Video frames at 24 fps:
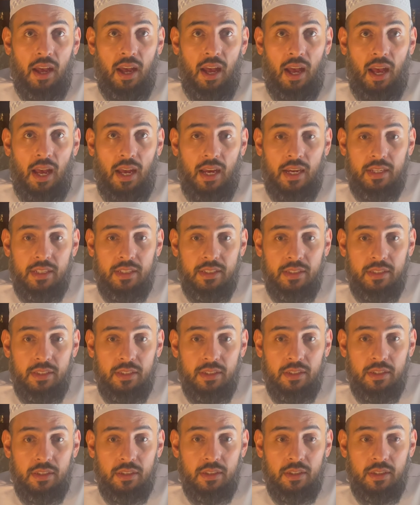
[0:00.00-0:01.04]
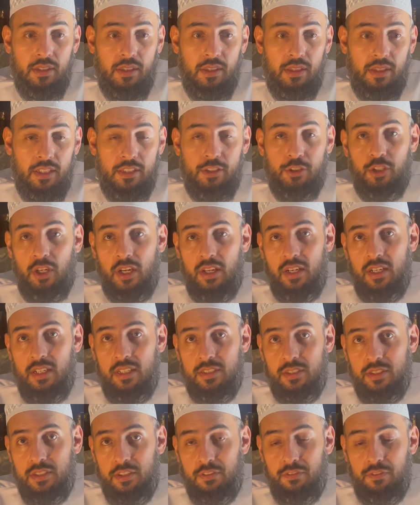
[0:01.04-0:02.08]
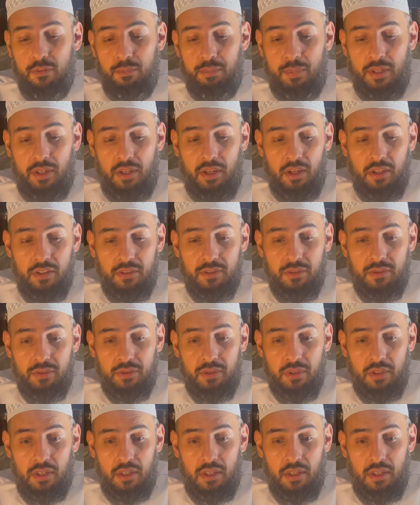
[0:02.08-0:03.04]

And this channel is different because